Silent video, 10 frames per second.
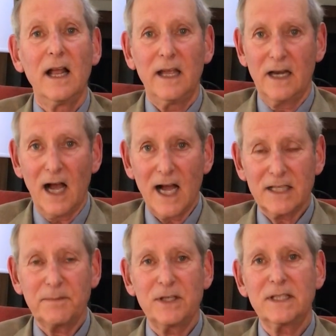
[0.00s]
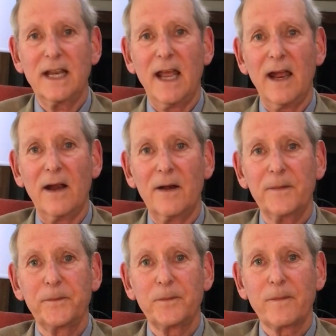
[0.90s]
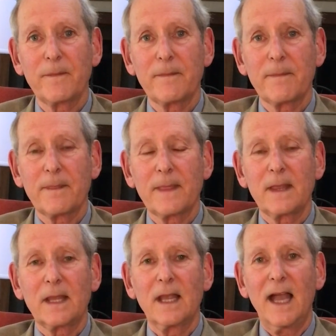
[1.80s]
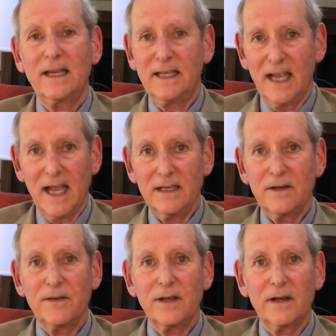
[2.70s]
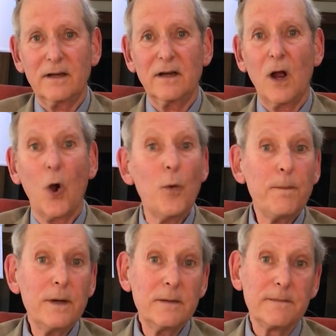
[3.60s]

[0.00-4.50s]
in hospice care at the end of their hope,